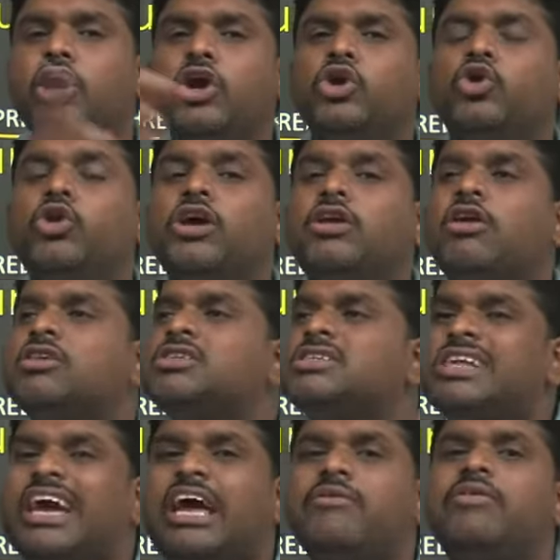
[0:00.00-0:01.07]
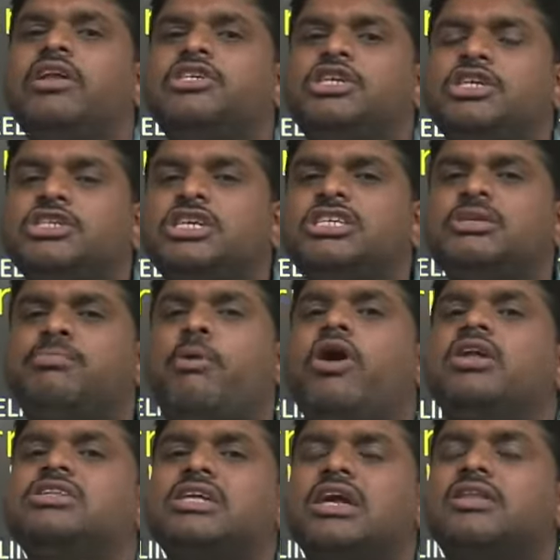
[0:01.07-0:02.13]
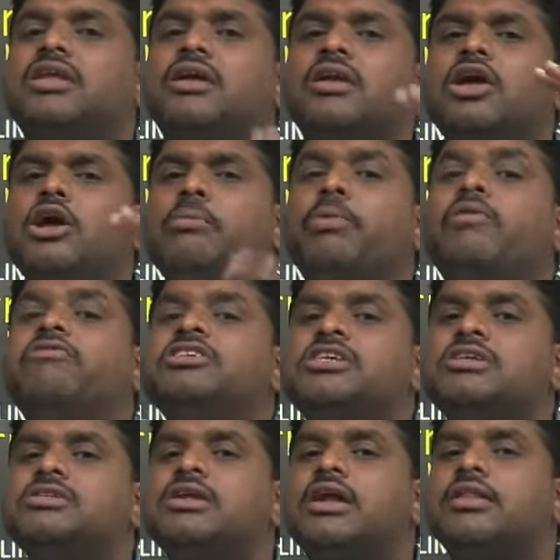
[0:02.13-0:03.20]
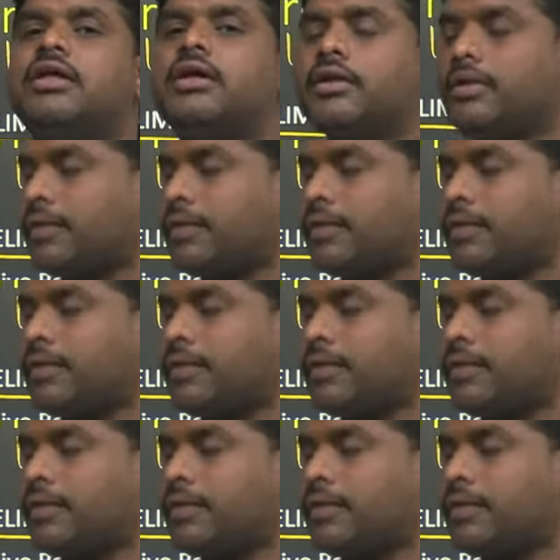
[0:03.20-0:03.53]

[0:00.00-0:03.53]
UNICLOS is a convention. Just points are there. Provisions are there.